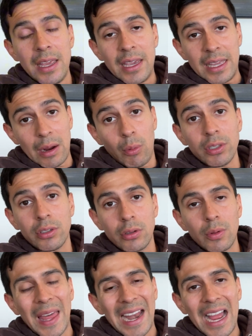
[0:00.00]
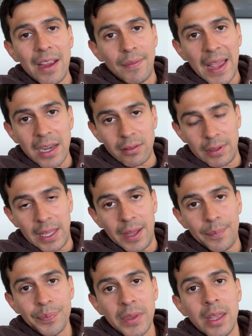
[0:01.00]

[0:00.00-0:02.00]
And I want you to know that I value that.